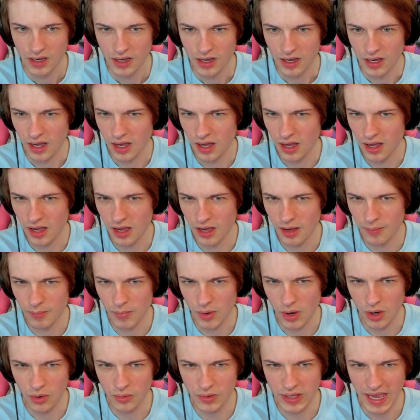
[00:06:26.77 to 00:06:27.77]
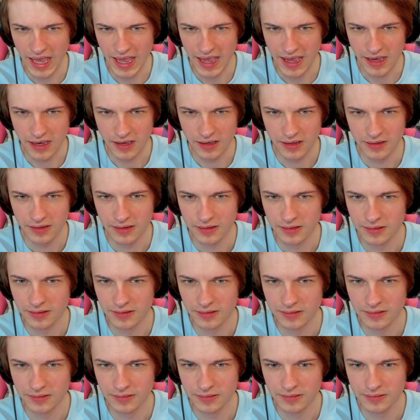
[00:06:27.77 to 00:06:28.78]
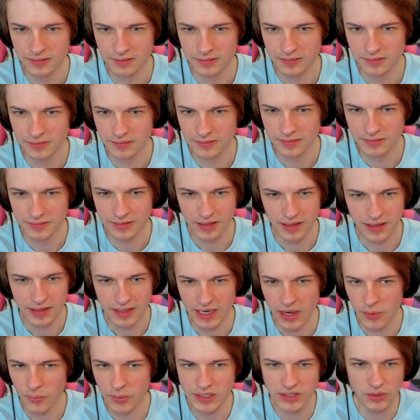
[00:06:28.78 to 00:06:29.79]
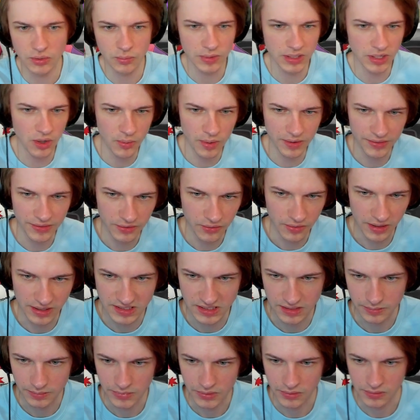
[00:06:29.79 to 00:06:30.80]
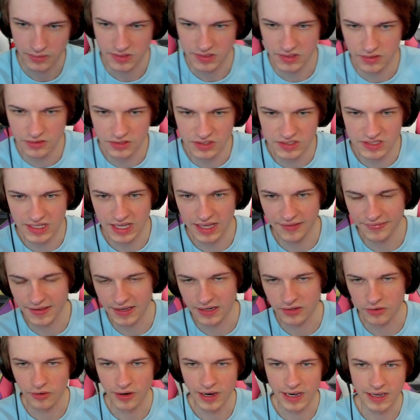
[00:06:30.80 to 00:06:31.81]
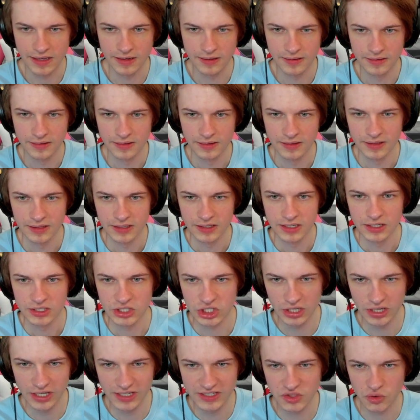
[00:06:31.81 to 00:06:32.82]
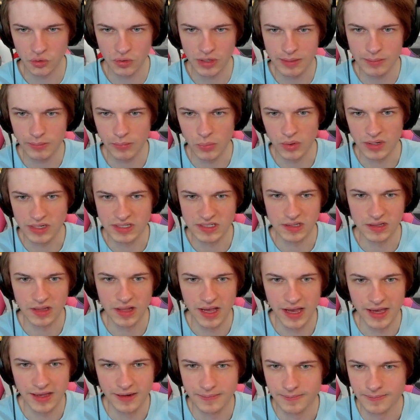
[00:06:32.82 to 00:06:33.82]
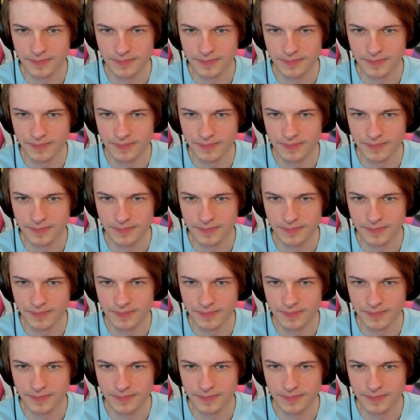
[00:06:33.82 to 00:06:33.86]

Um, okay. Yeah, we, do, we don't want the crescent moons. They're just not that great. She likes green boys a lot.